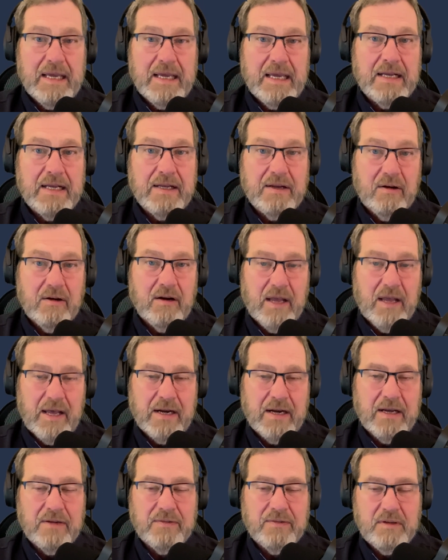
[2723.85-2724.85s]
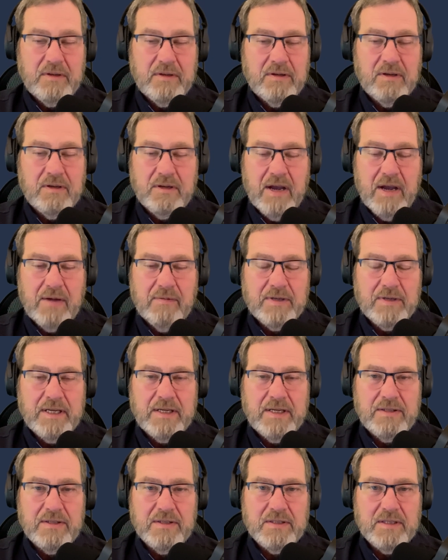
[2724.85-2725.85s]
And there are a lot of good
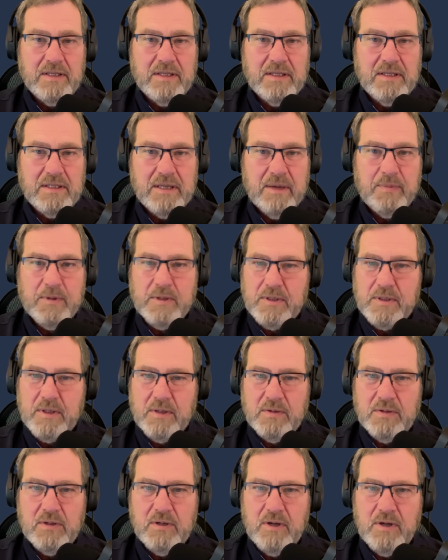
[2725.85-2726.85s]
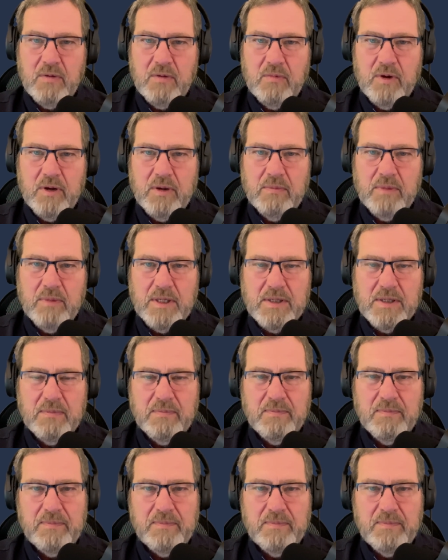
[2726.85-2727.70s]
conversations in these episodes. You don't want to miss them.